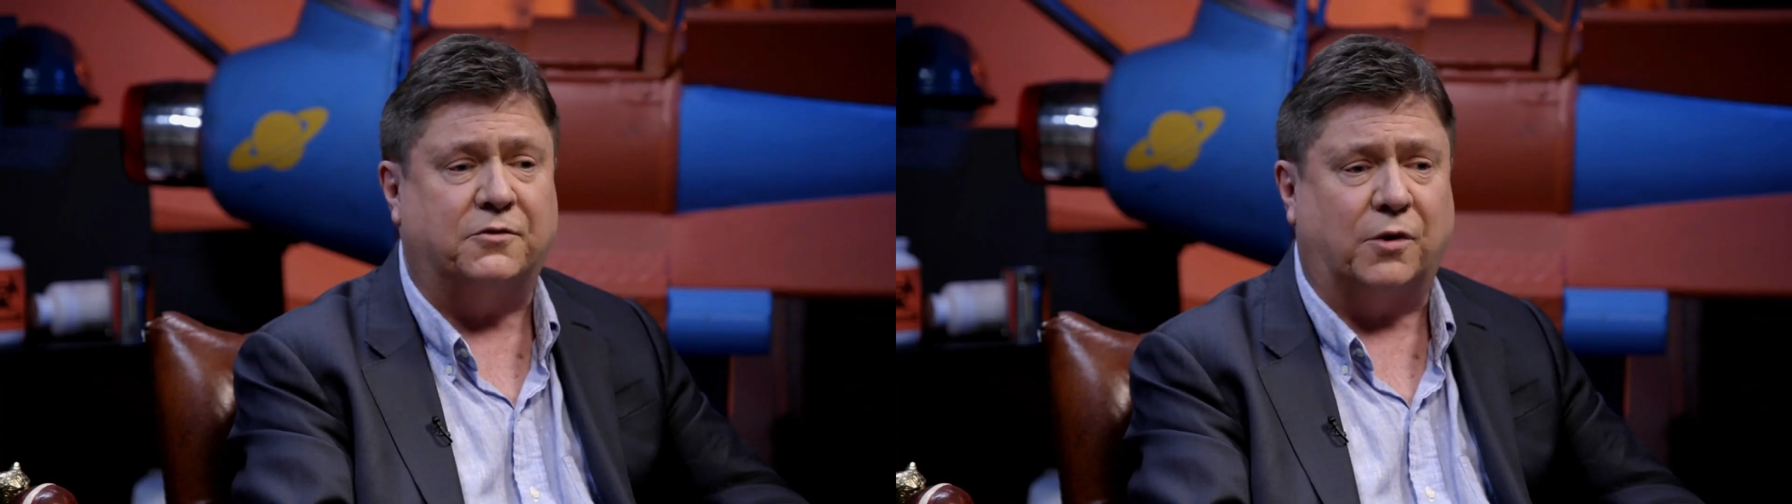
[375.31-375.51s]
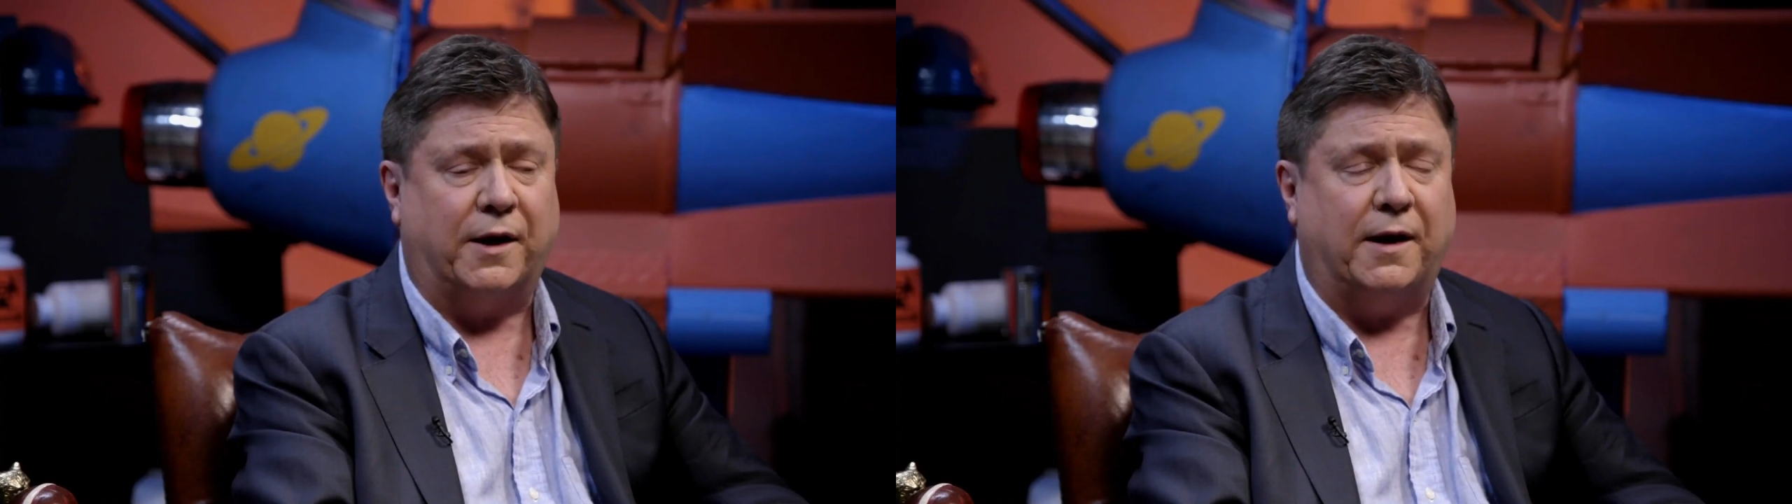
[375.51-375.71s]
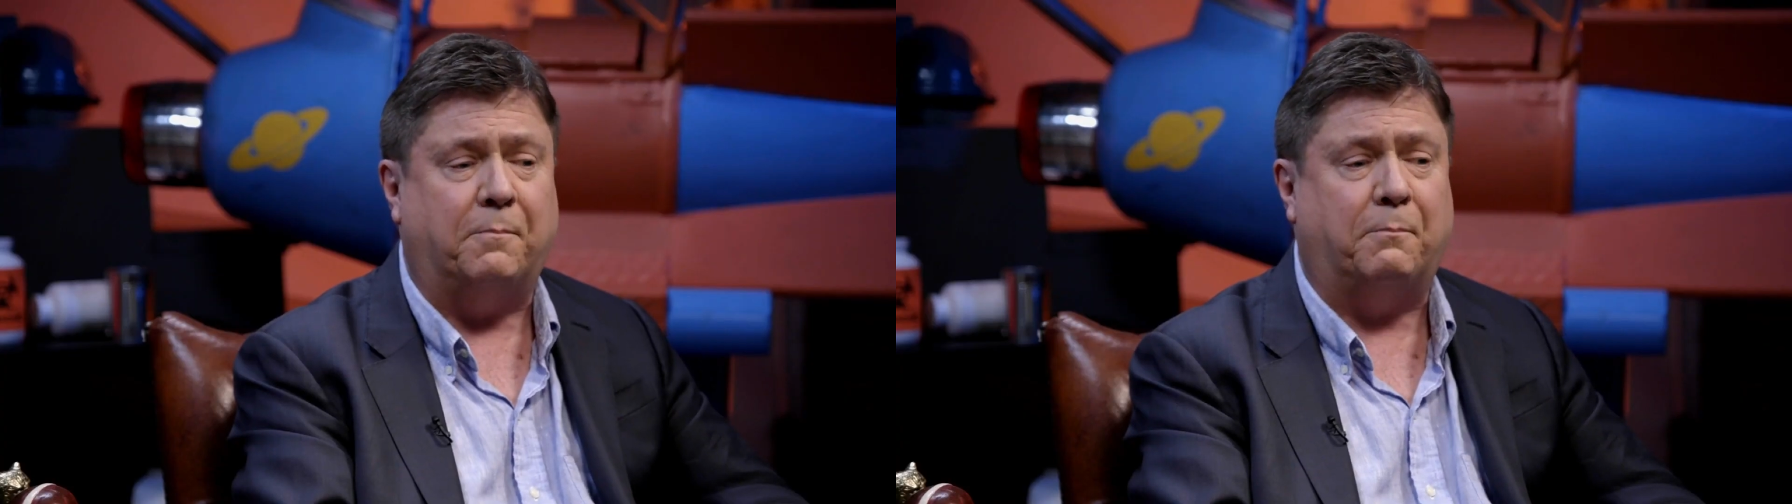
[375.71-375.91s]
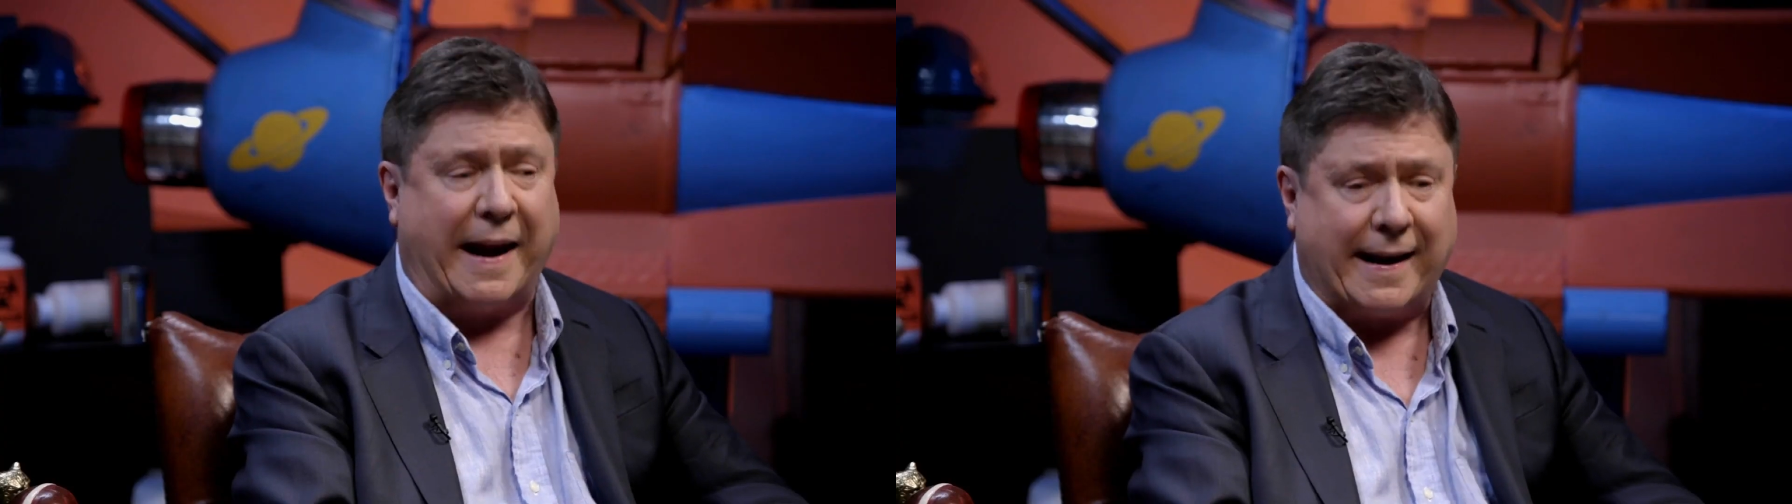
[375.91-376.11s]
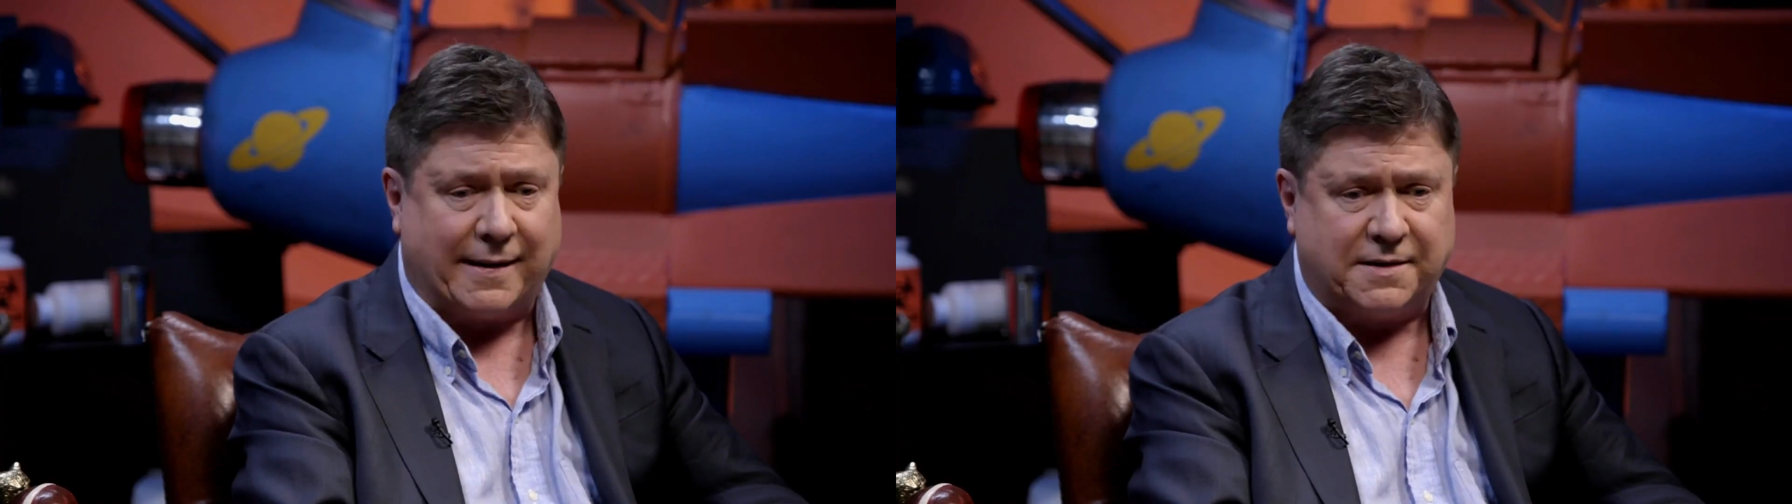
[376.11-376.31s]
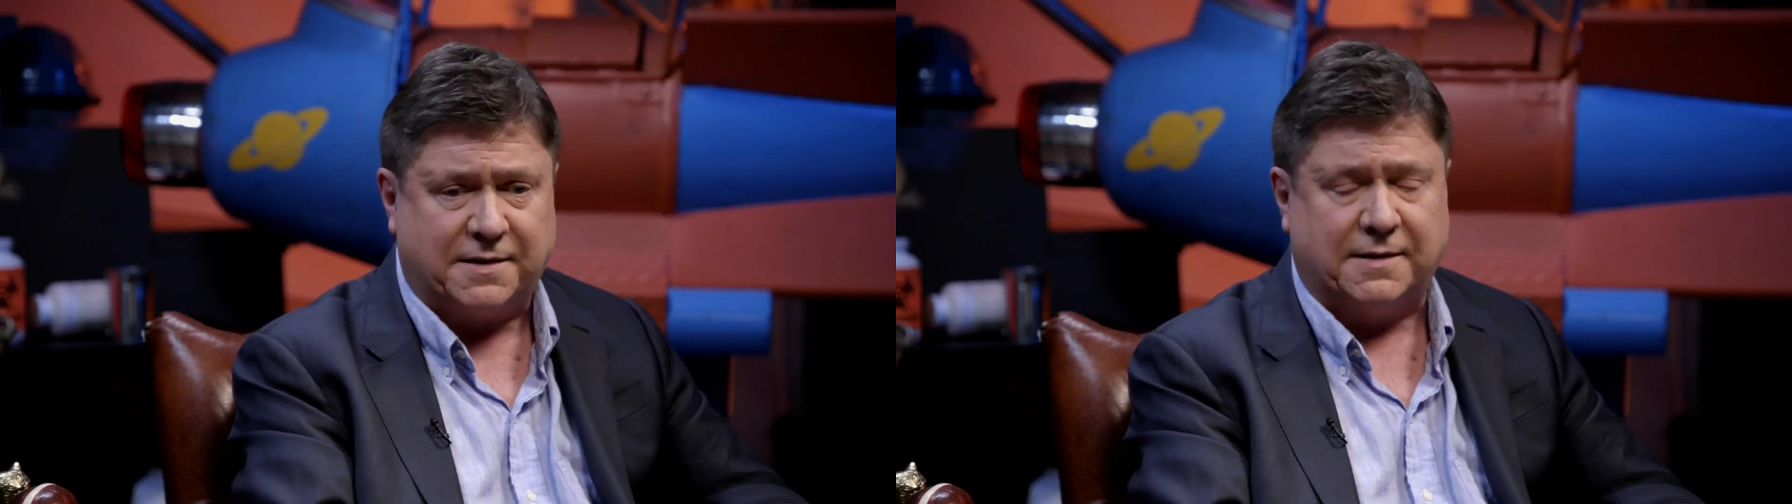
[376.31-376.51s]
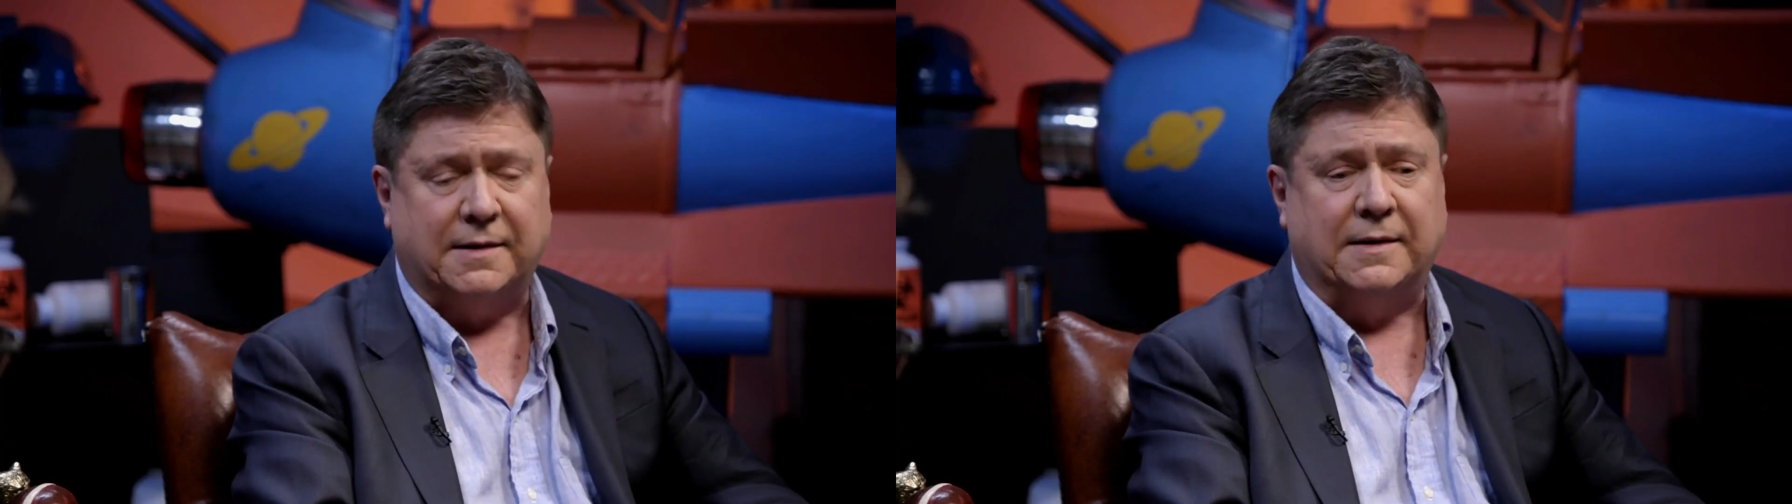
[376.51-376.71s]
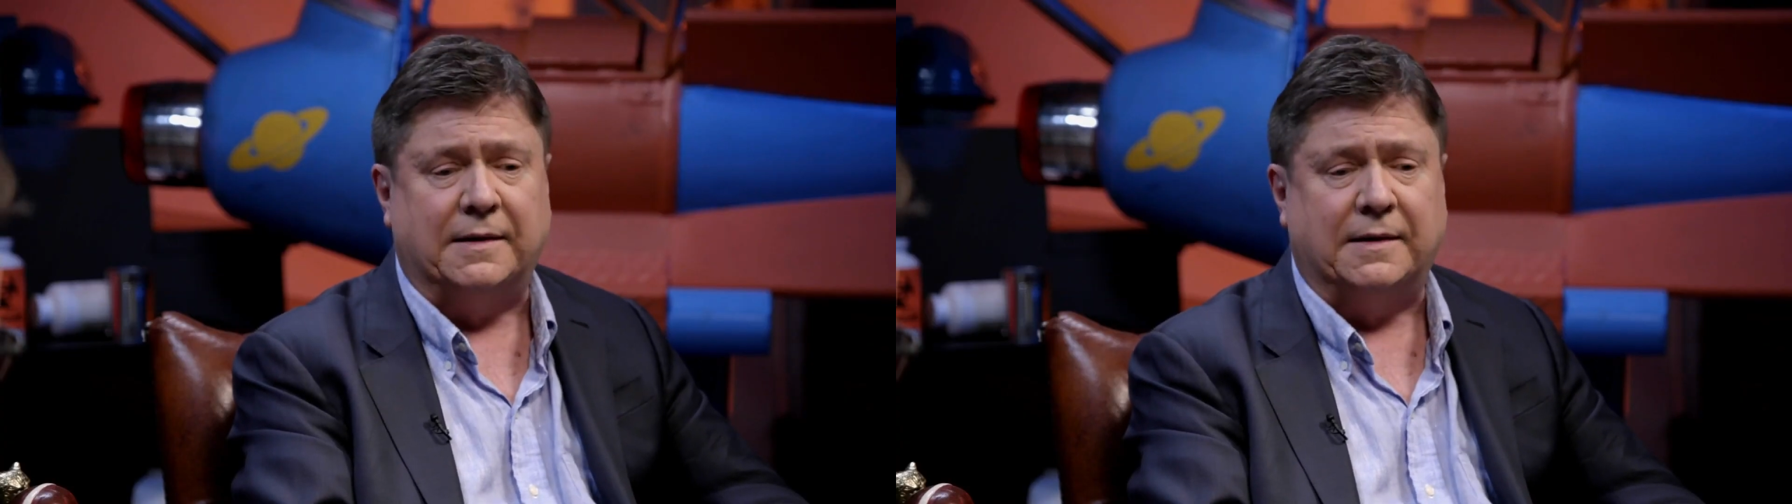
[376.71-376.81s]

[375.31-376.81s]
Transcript: treaty bans